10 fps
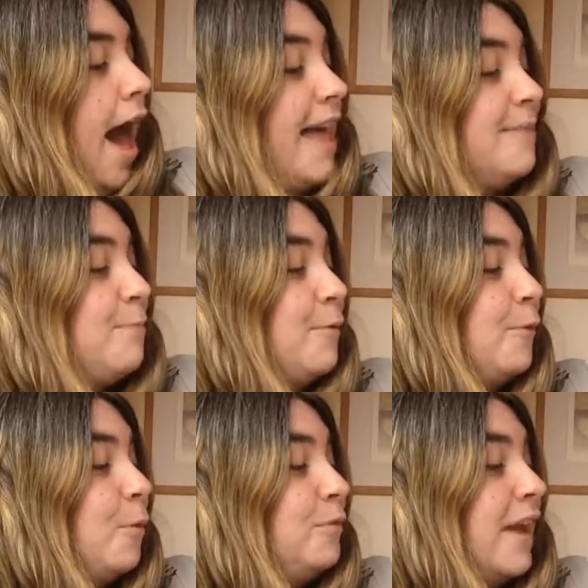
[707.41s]
has
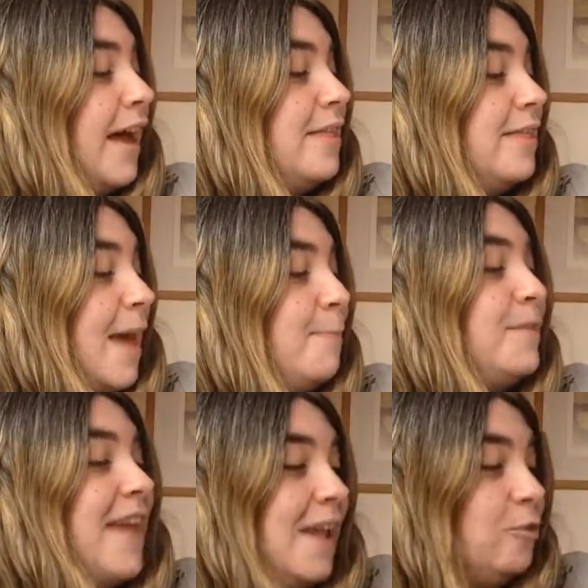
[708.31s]
performed at their
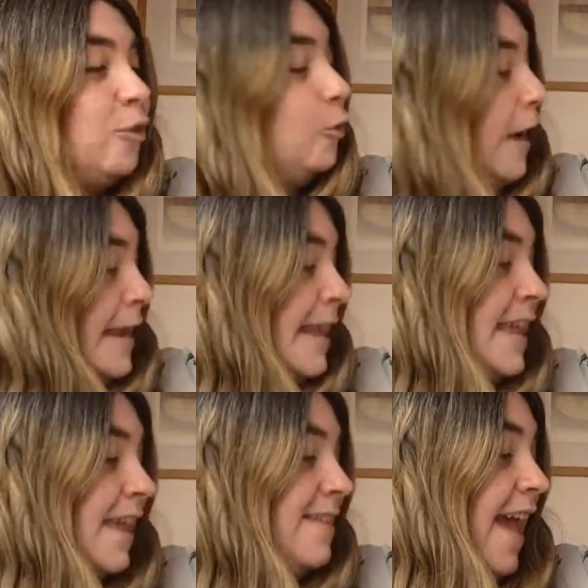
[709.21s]
potential grade in
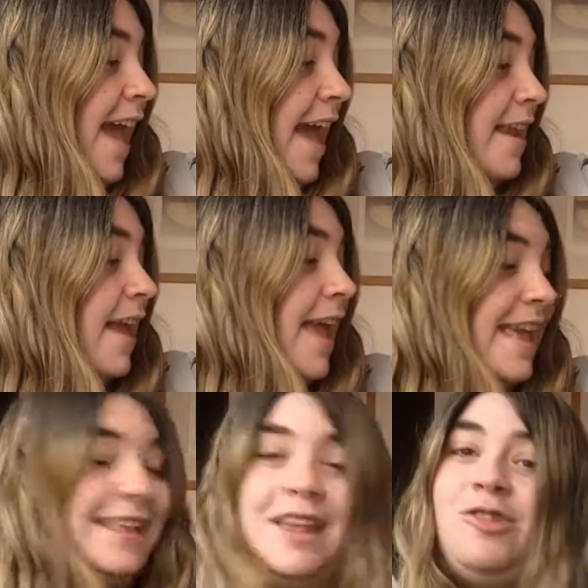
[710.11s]
year 10
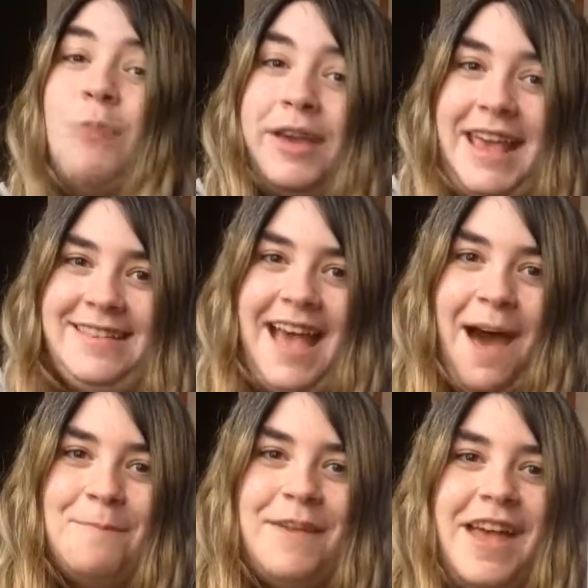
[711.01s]
English mock
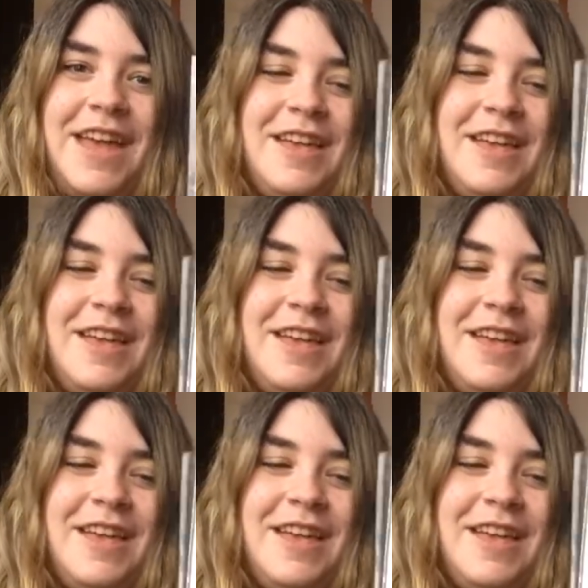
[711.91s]
exam.